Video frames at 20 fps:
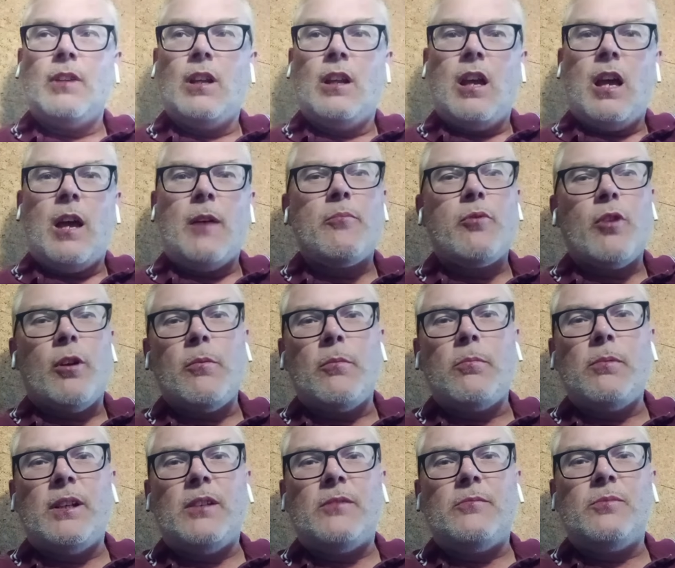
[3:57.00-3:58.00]
and
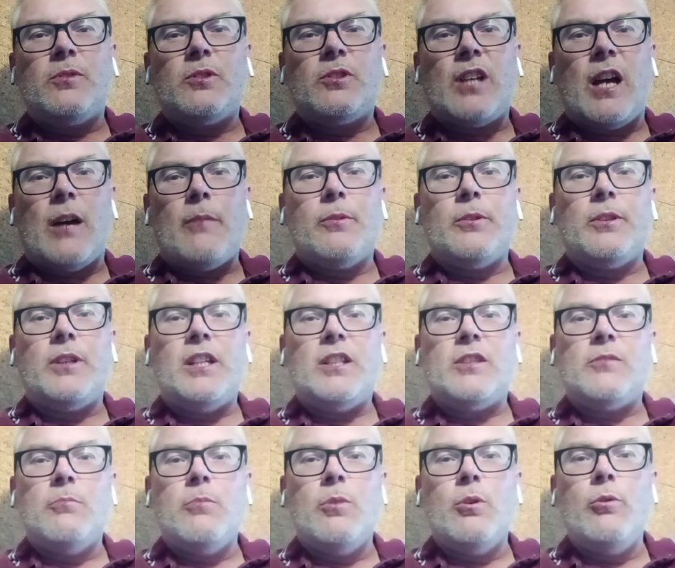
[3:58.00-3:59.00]
probably scuppered his
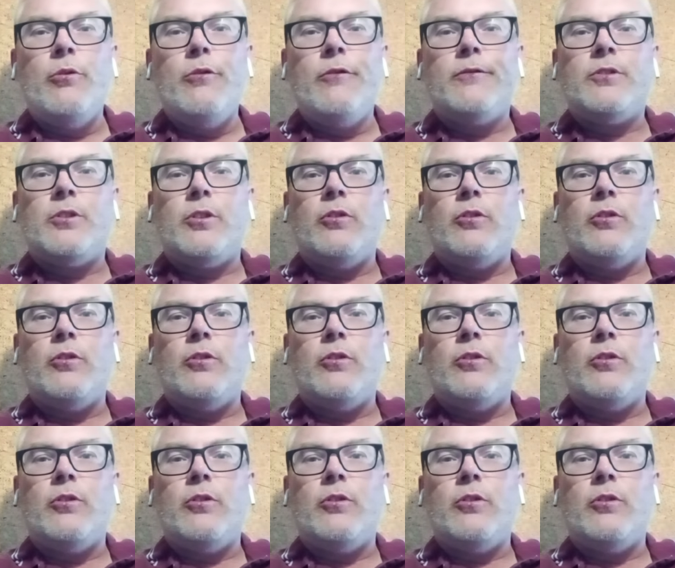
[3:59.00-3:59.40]
move to